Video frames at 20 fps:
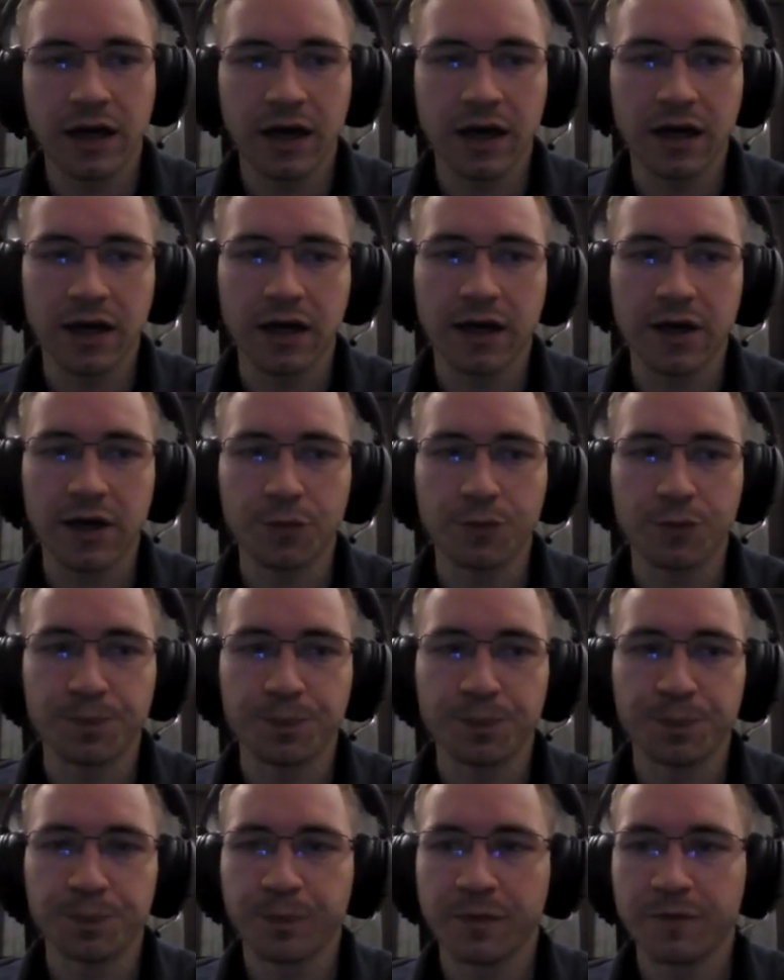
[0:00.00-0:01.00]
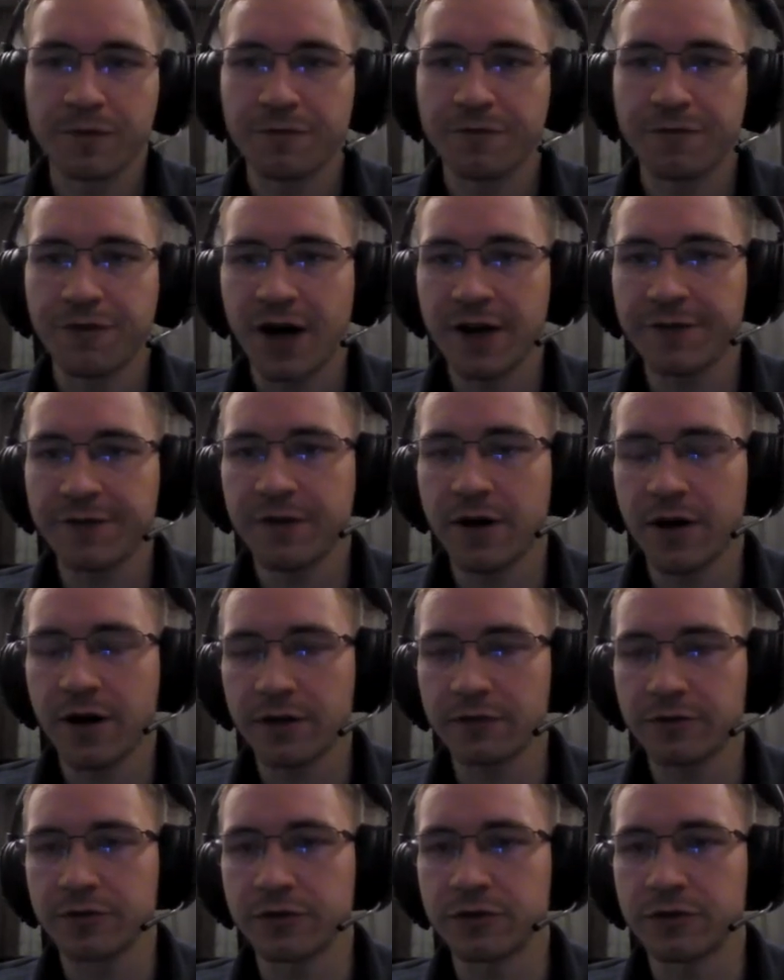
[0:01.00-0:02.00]

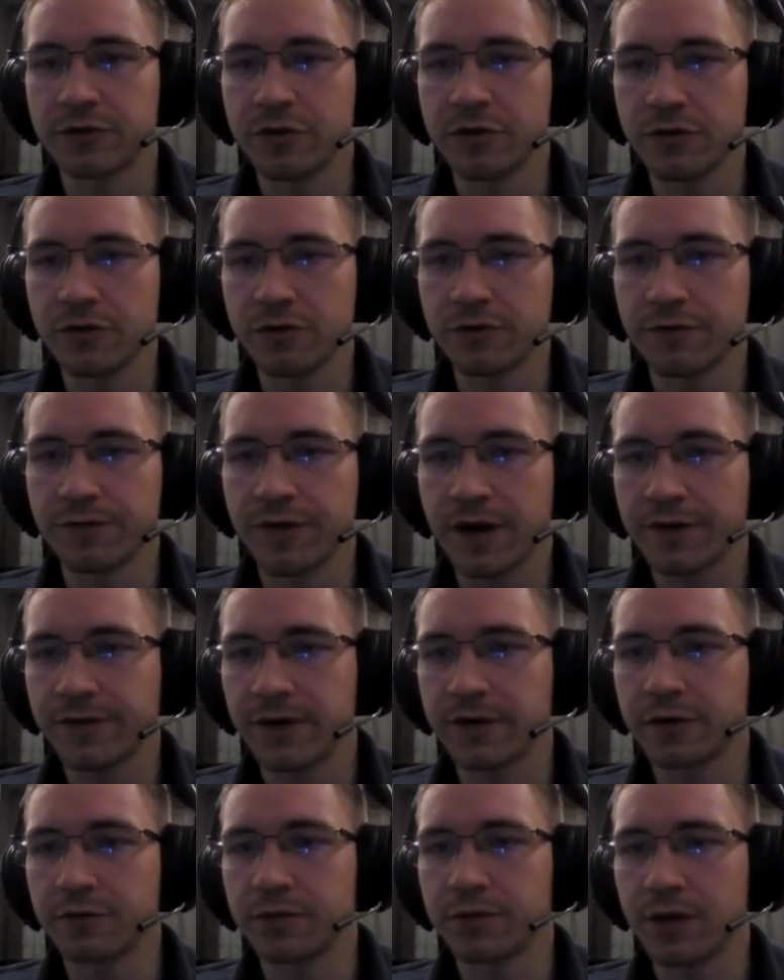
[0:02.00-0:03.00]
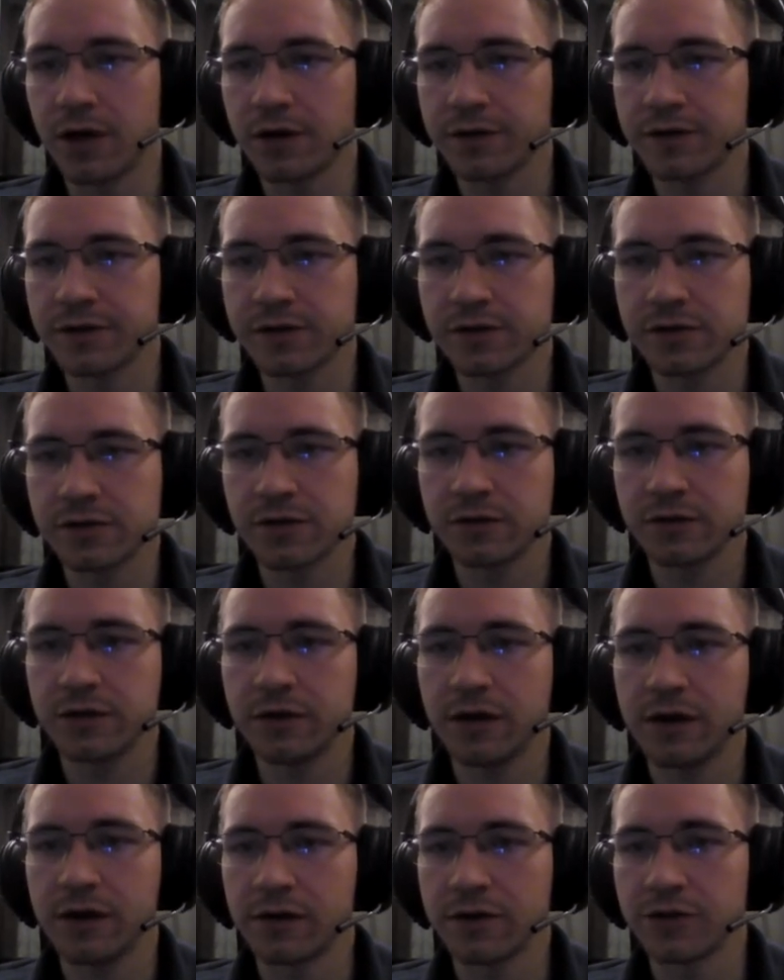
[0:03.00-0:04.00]
500 blocks
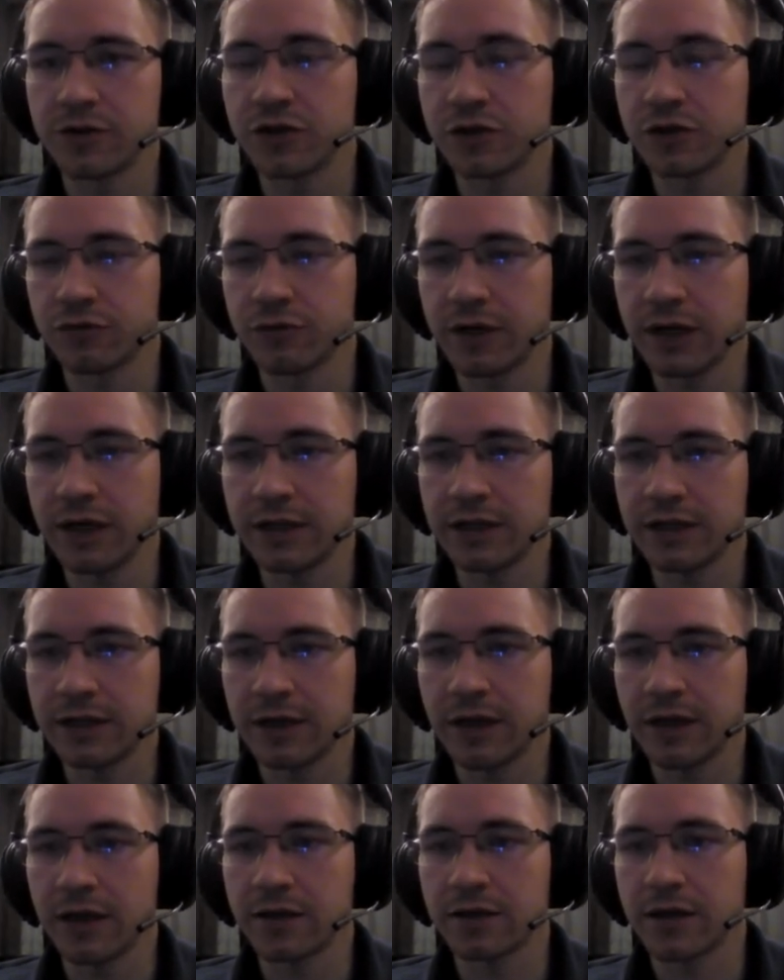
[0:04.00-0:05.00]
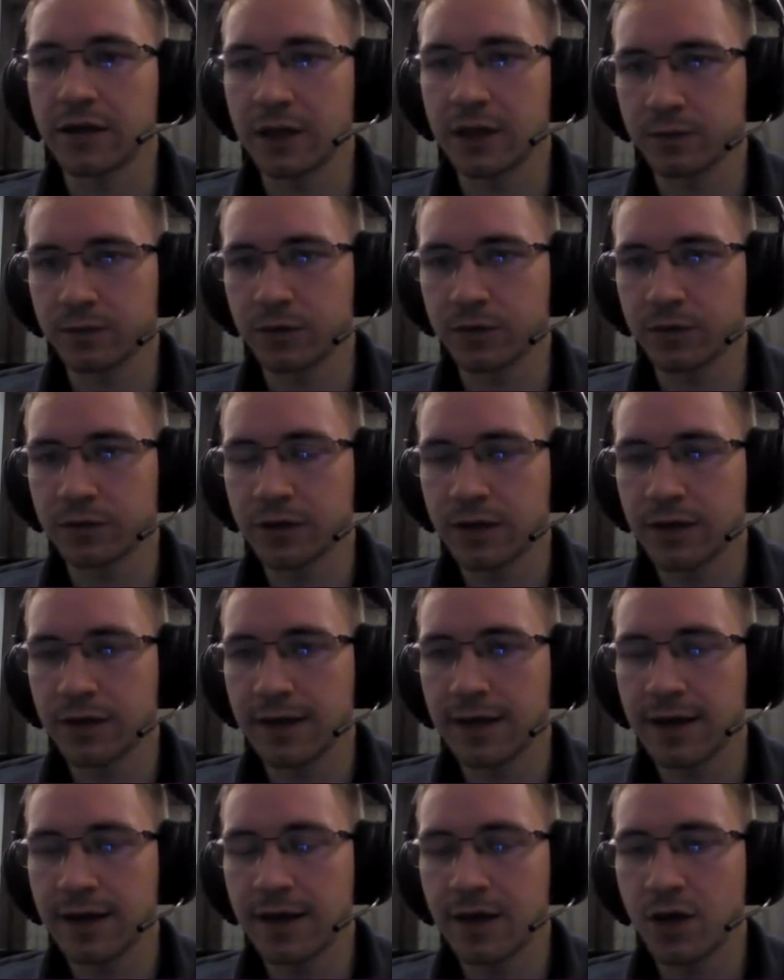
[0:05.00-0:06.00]
are generated in the network,
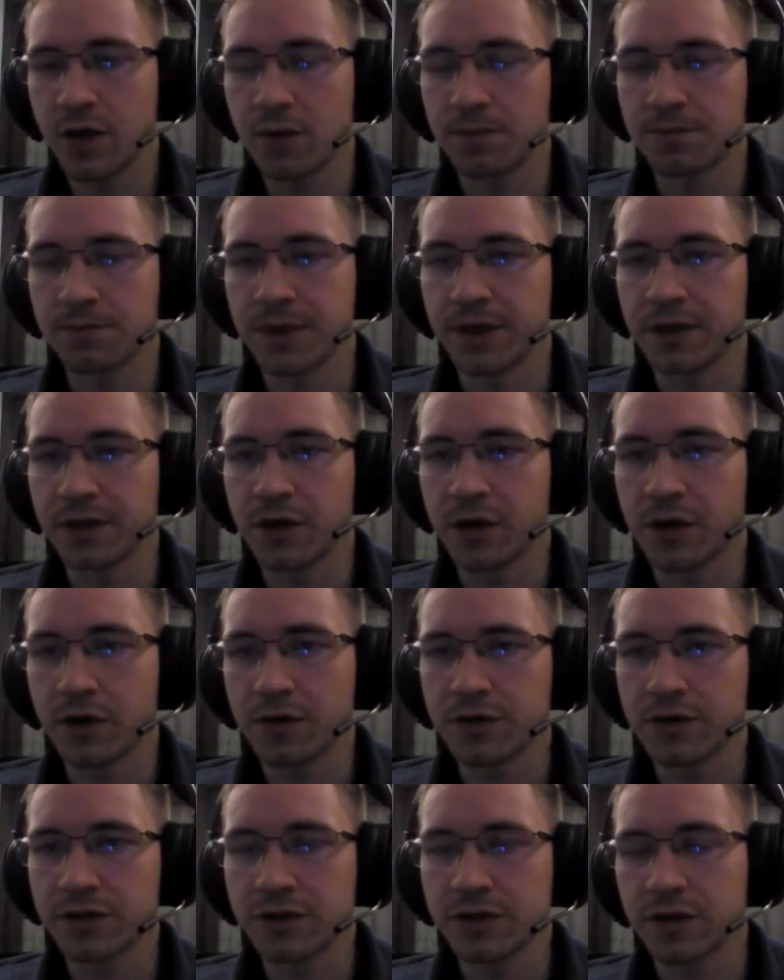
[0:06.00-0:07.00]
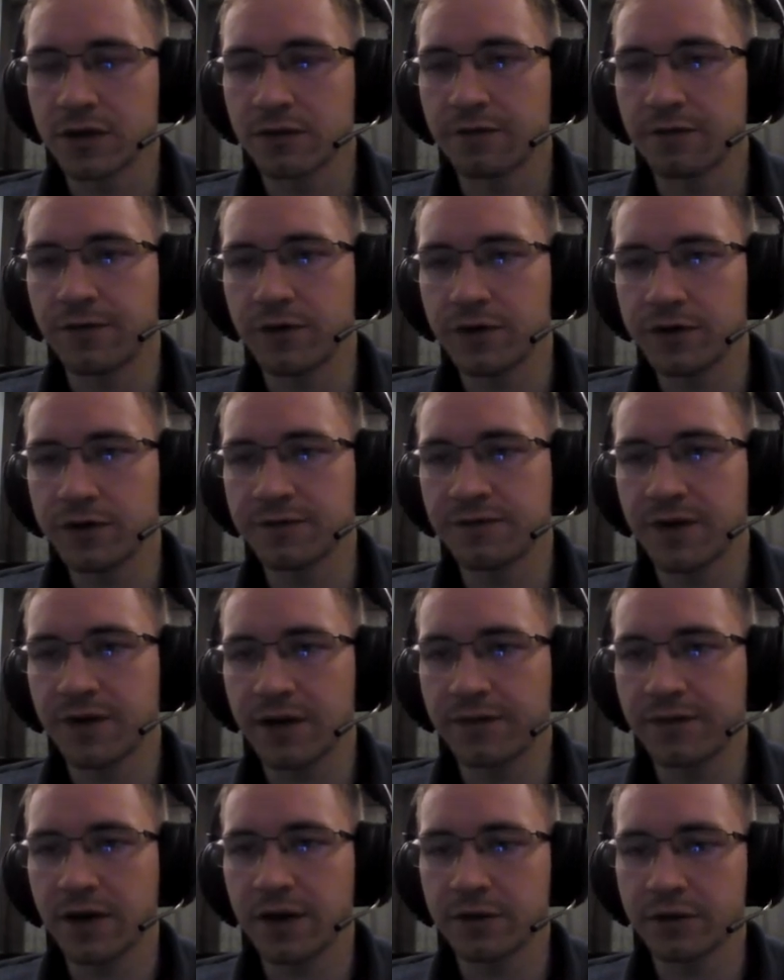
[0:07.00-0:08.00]
because the first
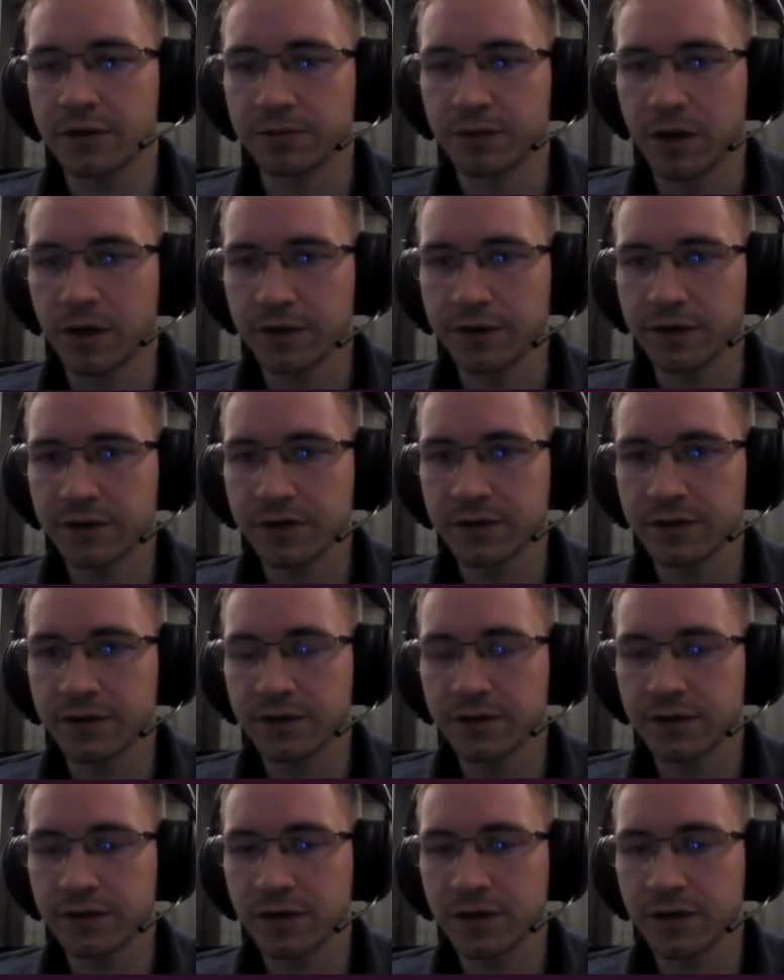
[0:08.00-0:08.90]
500 blocks